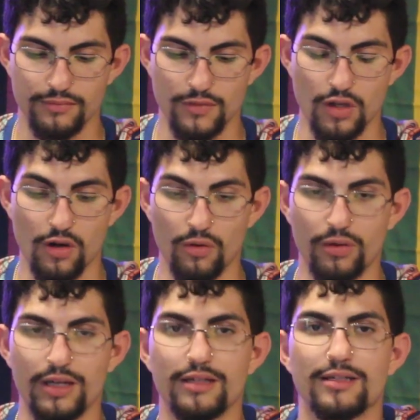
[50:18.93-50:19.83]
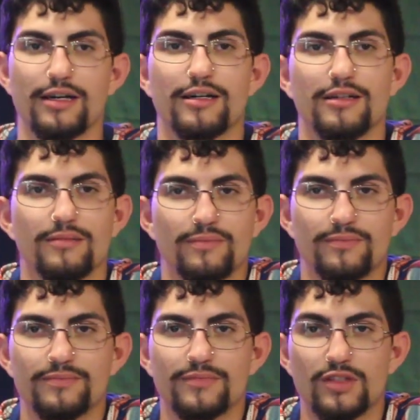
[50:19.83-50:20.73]
no, it.
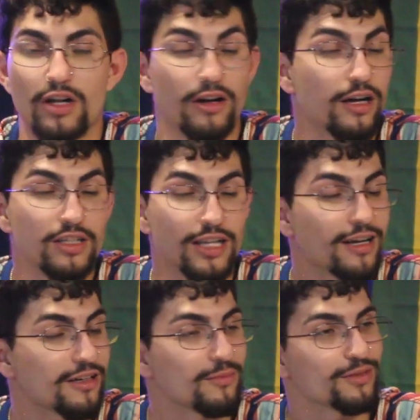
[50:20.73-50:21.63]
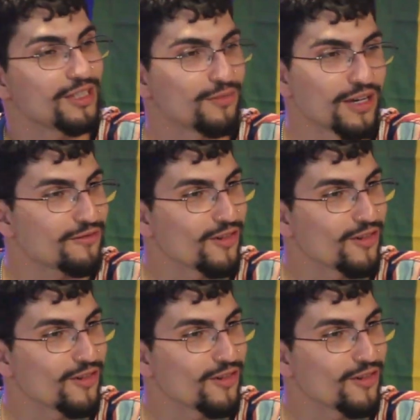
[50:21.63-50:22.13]
Sorry, I just had a complete brain fart.